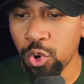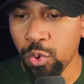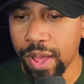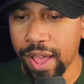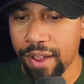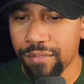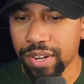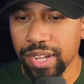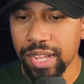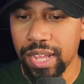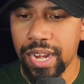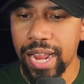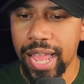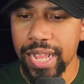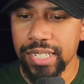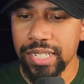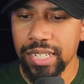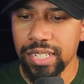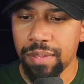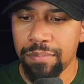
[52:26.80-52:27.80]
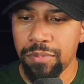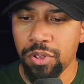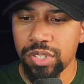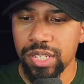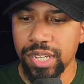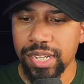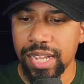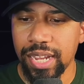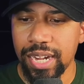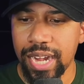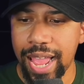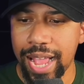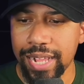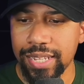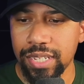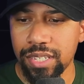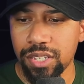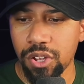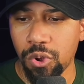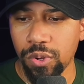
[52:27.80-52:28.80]
Whoever connects to the music
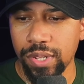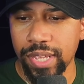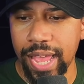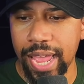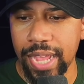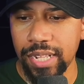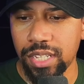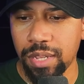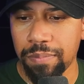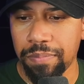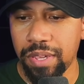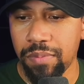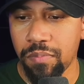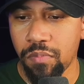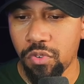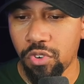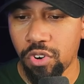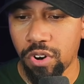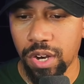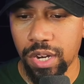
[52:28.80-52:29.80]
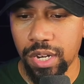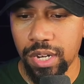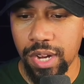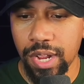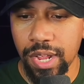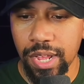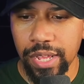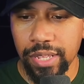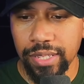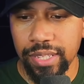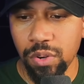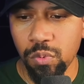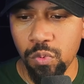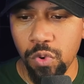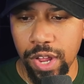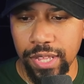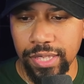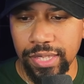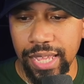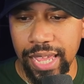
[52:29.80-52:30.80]
connects. It's okay to be more
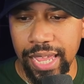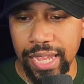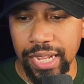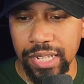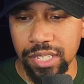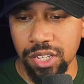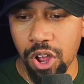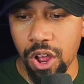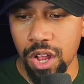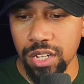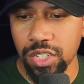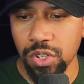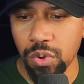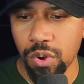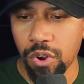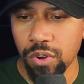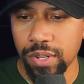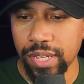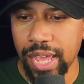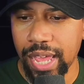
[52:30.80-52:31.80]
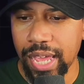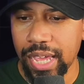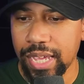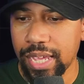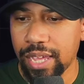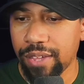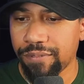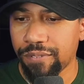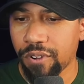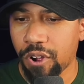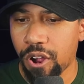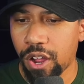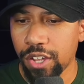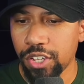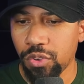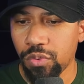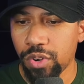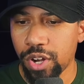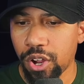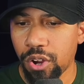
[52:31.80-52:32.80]
than one thing. It's also okay if
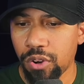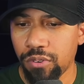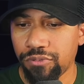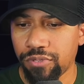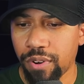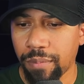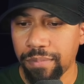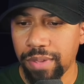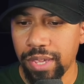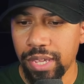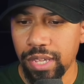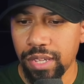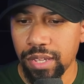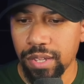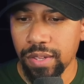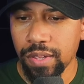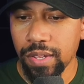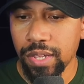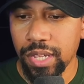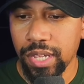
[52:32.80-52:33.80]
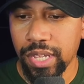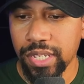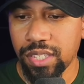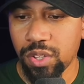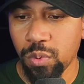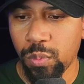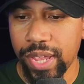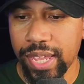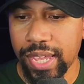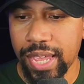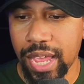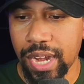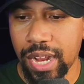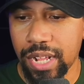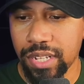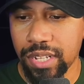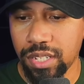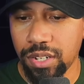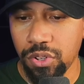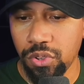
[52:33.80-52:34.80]
all you know from me is The
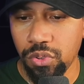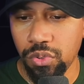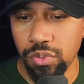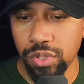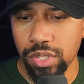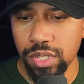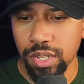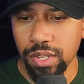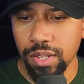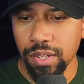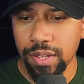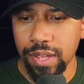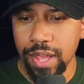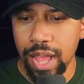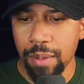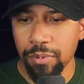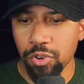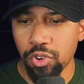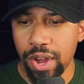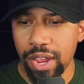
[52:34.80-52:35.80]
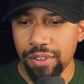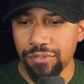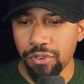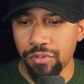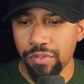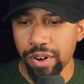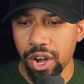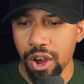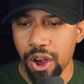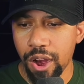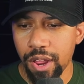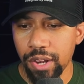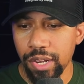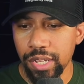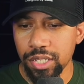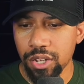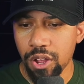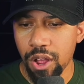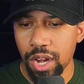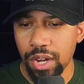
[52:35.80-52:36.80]
Weeknd and Snooze. I'm grateful
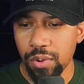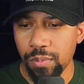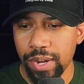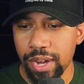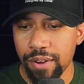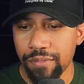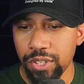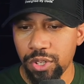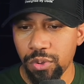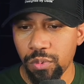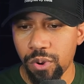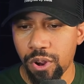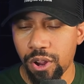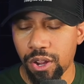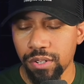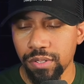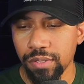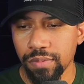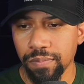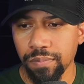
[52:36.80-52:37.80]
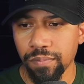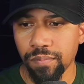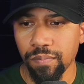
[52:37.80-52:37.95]
regardless. Call it whatever you want.